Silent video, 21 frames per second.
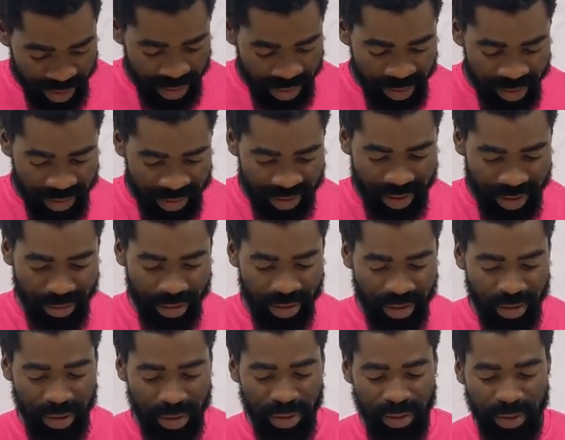Threes and
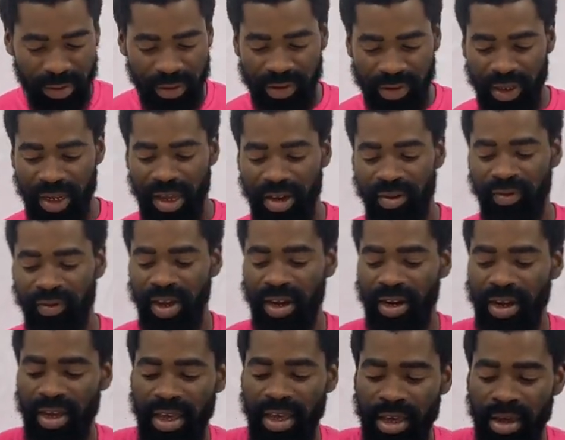all those in their
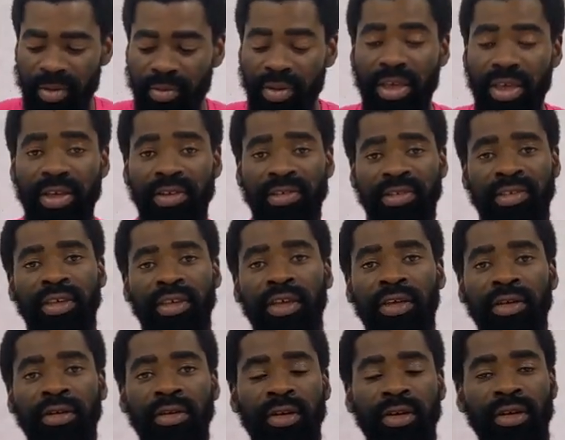final year
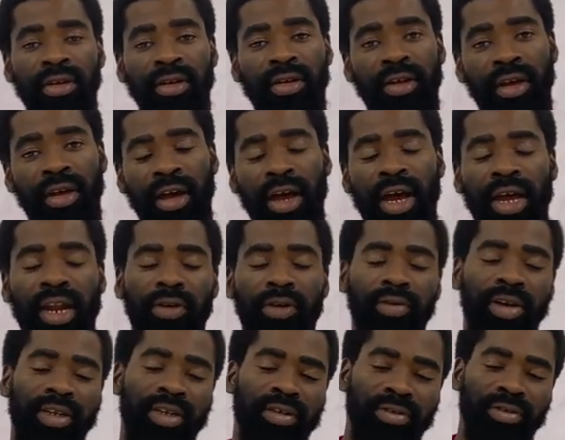BECE. Are the
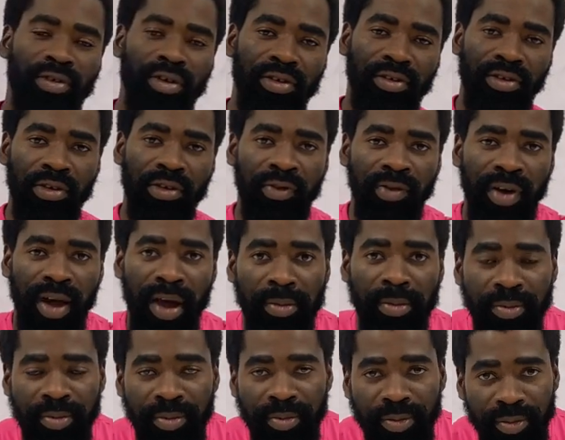questions going so
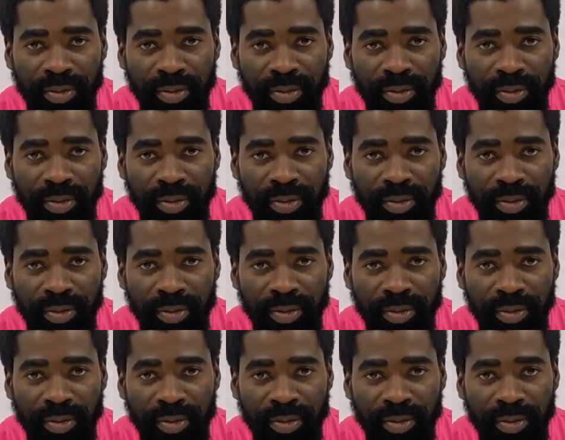far?